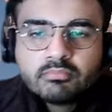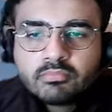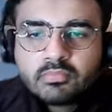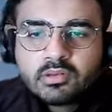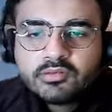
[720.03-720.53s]

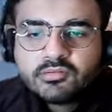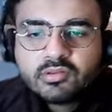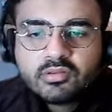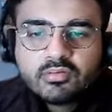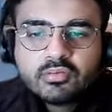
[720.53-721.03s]
let's say
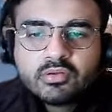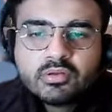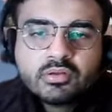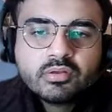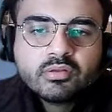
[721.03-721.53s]
rook
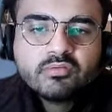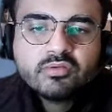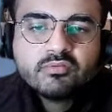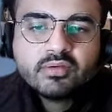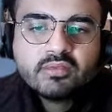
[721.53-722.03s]

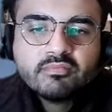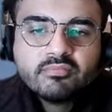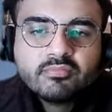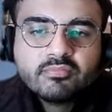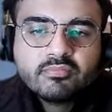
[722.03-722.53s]

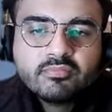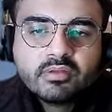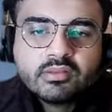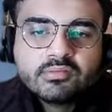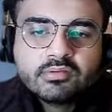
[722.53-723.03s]
g5, you
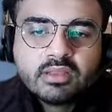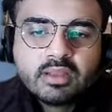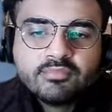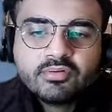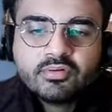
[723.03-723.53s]
can still
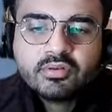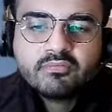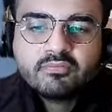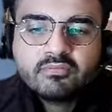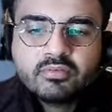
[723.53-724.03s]
capture on
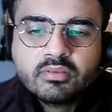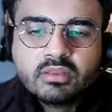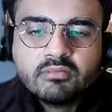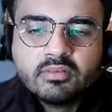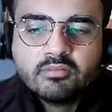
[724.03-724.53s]

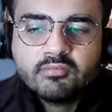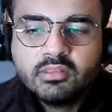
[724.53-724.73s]
f7 with